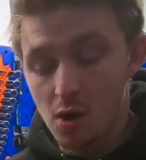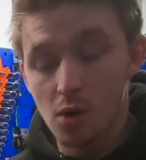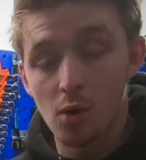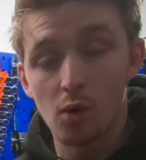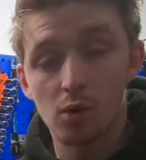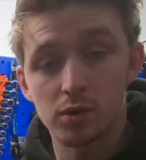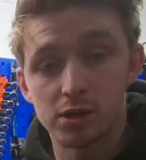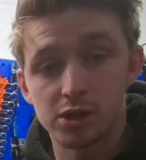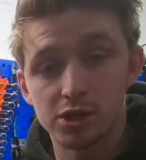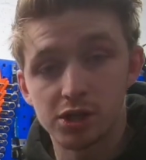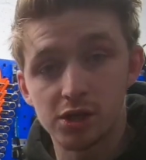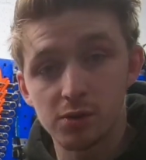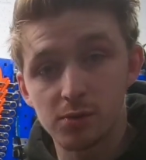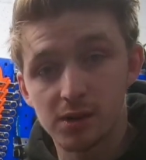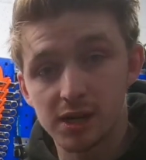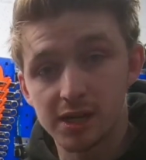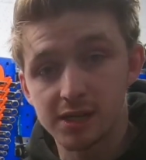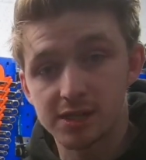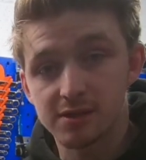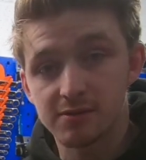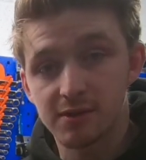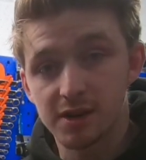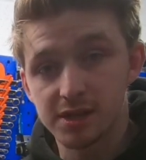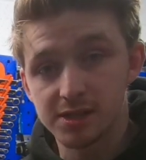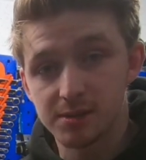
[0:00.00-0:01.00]
or 2
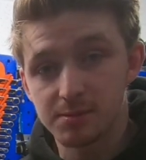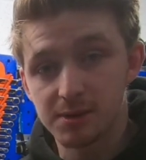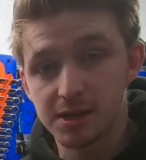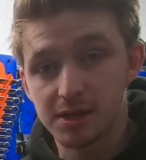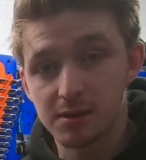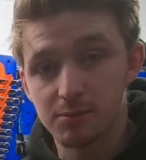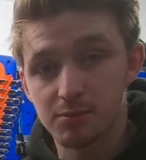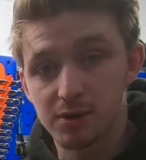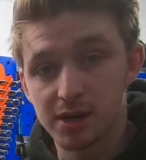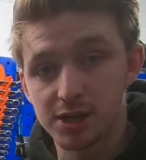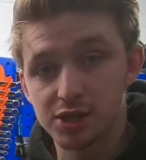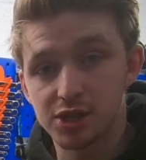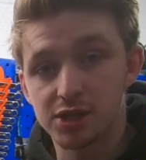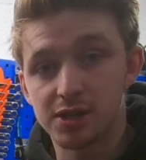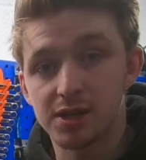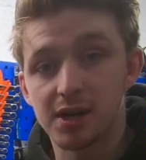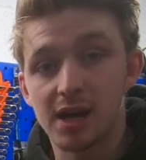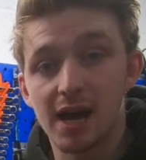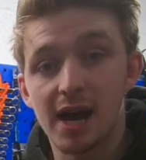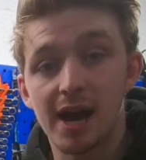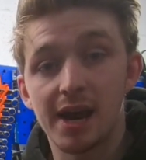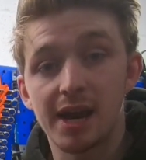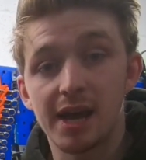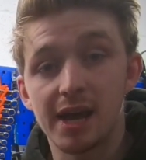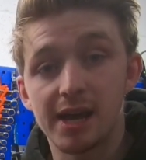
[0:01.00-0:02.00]
clicks of high speed compression,
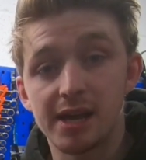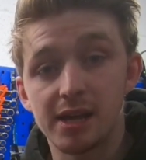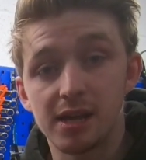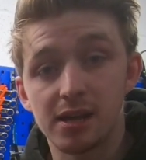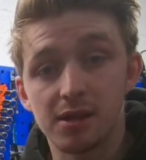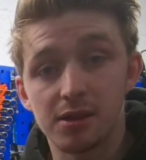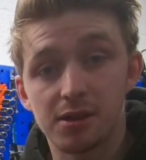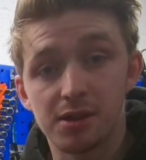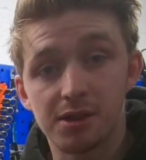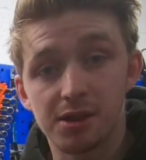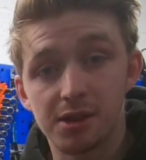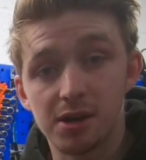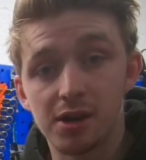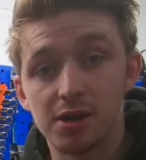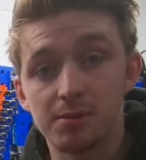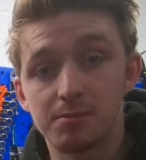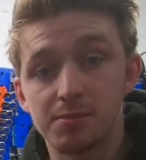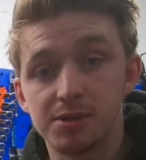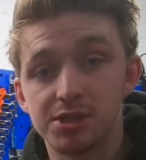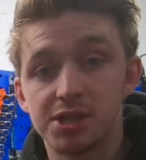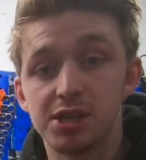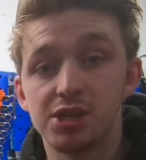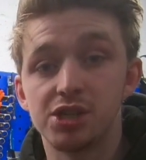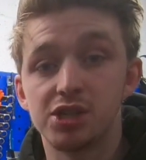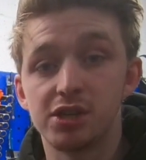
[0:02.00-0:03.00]
and a
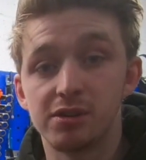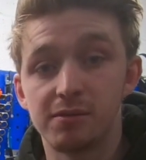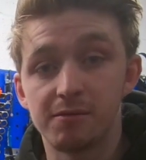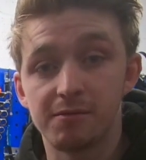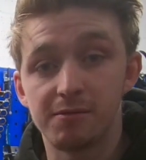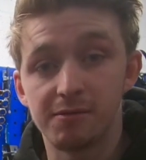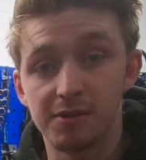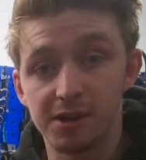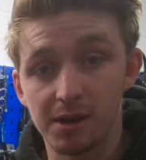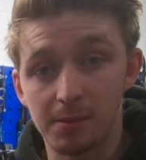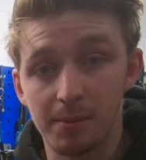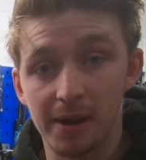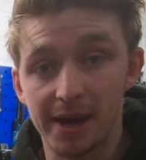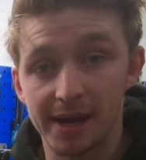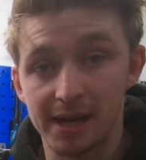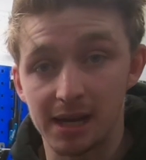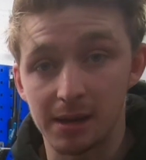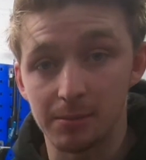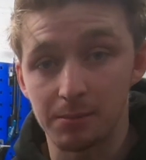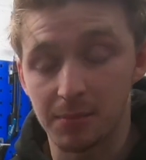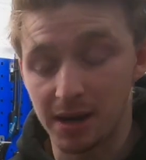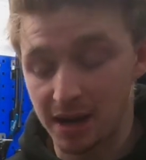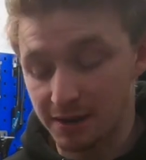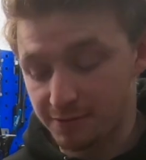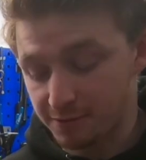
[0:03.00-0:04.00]
third position for your
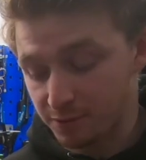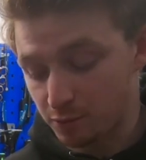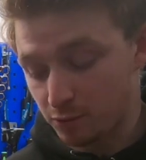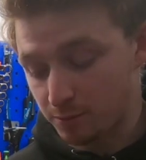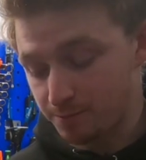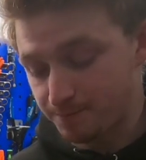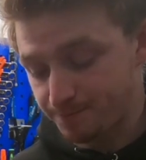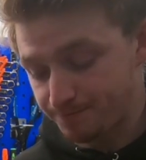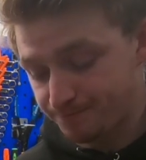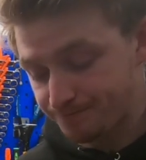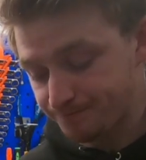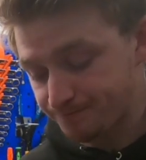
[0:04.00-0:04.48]
pedaling platform.